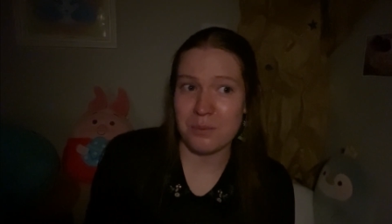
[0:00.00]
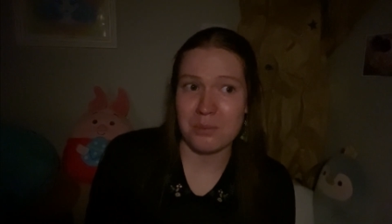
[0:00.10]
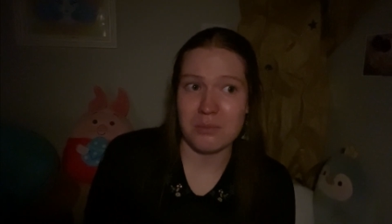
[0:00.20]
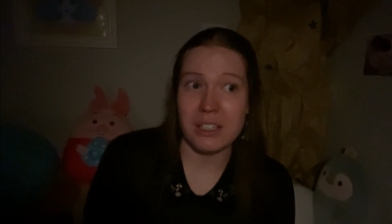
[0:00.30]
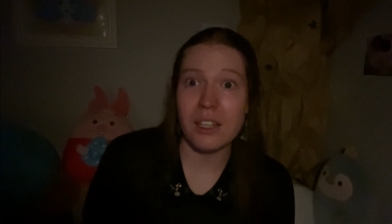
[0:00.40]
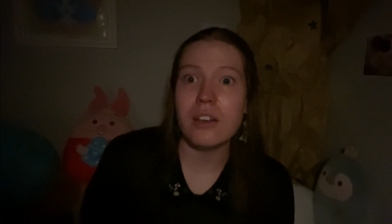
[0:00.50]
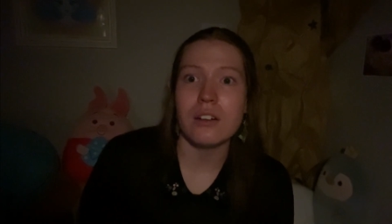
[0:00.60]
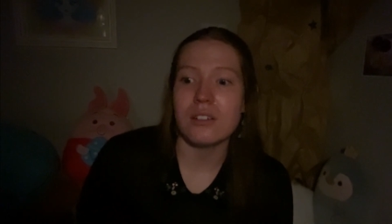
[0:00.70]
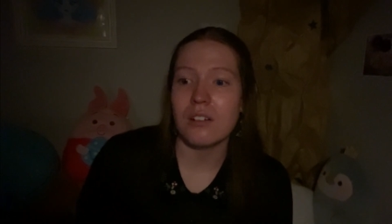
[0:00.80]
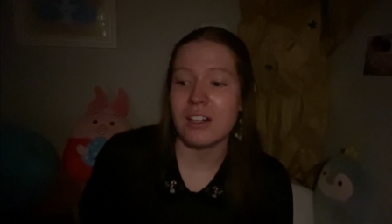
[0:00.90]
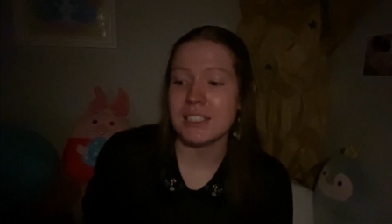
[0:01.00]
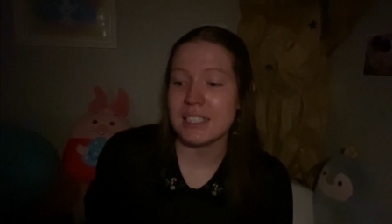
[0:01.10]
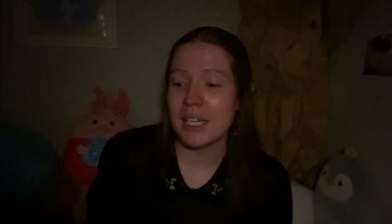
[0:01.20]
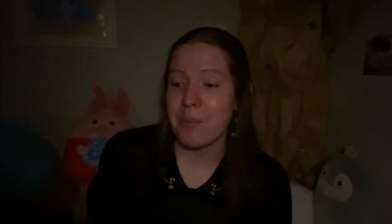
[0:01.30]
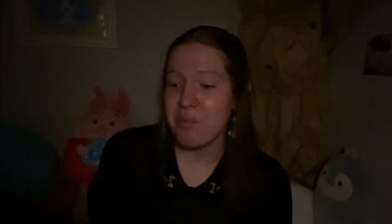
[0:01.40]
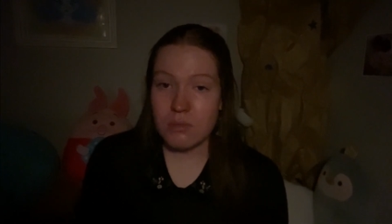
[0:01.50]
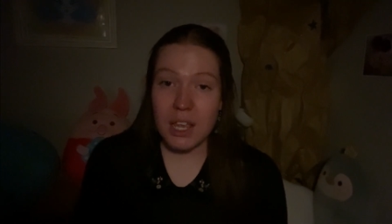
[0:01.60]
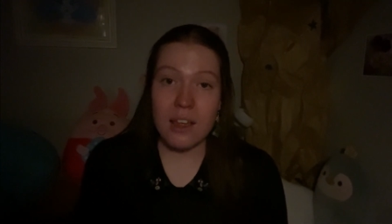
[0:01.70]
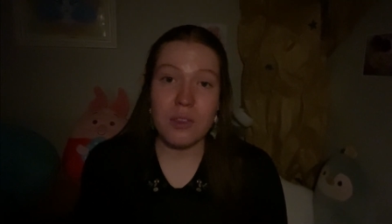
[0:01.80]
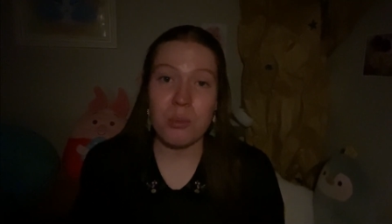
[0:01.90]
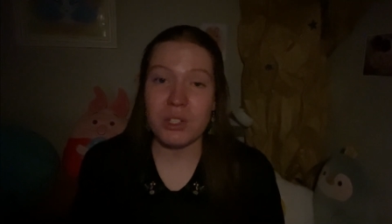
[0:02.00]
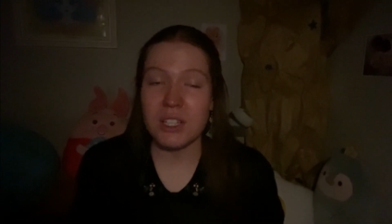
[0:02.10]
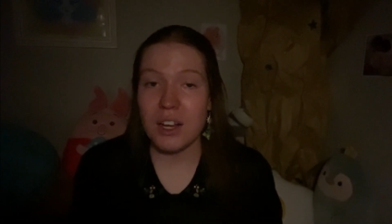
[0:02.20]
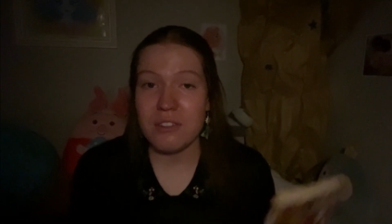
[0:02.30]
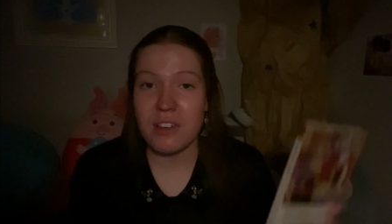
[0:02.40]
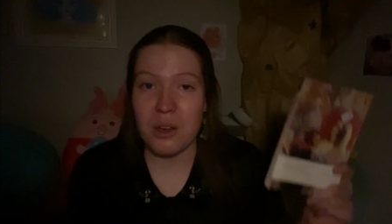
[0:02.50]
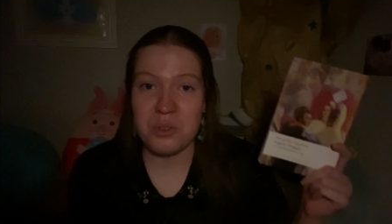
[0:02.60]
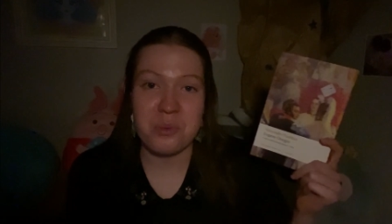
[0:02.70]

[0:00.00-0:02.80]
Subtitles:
year, honestly. And the book that I found